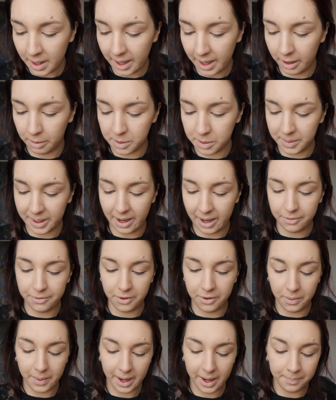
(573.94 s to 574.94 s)
helps me get
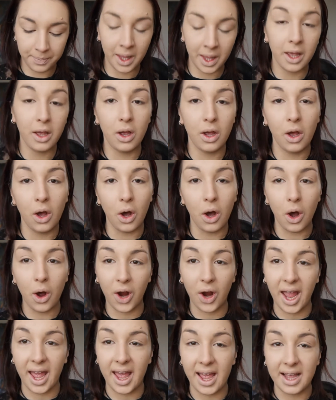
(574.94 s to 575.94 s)
through it.
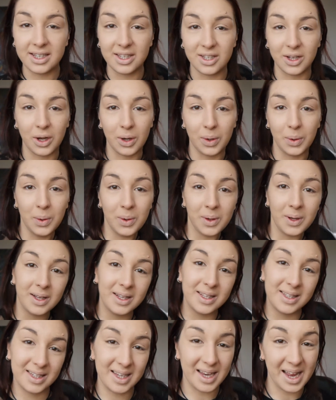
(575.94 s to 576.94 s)
Okay, so
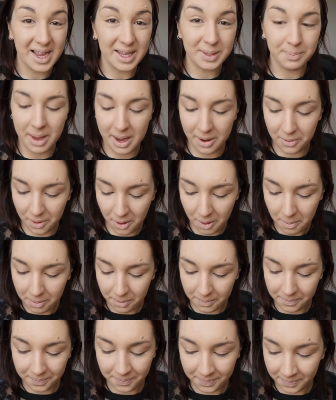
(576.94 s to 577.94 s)
today's
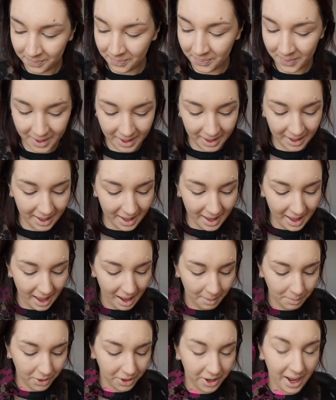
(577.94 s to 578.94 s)
makeup,
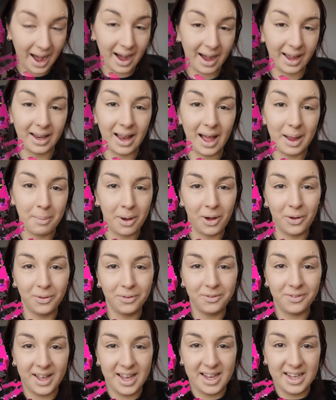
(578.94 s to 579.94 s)
I'm going to highlight my
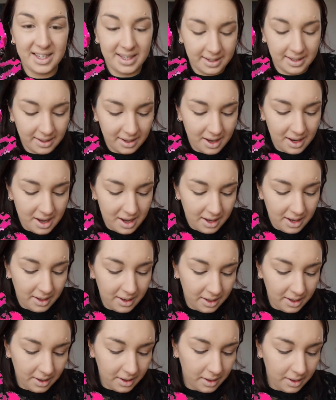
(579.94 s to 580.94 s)
whole face
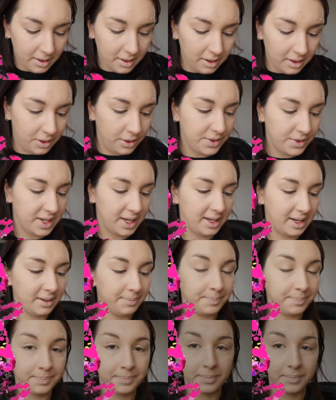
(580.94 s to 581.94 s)
using